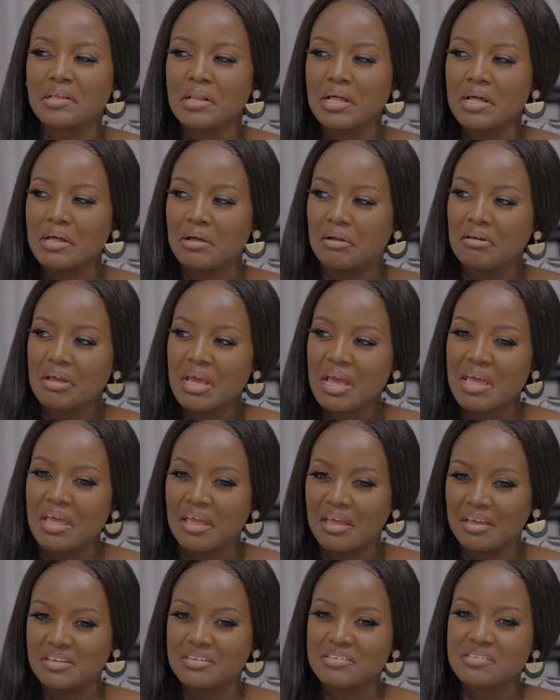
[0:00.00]
yeah,
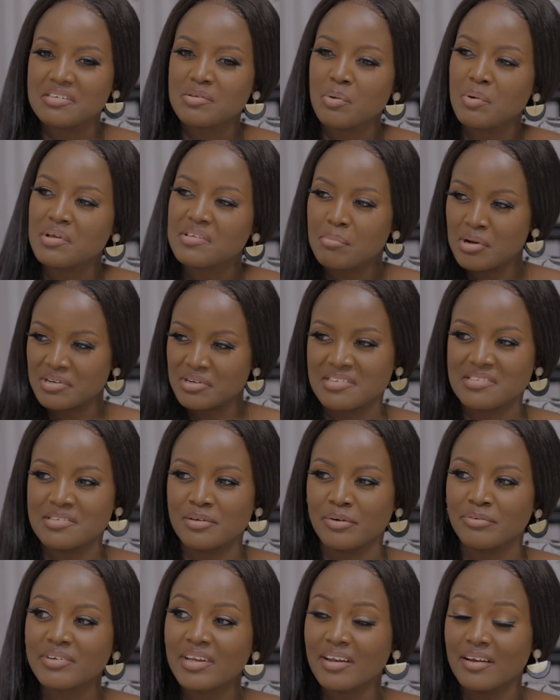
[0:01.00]
she's always
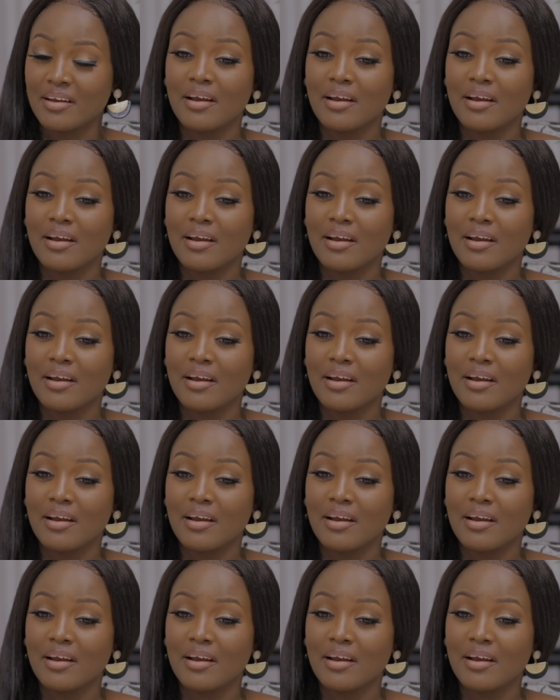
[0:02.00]
herself.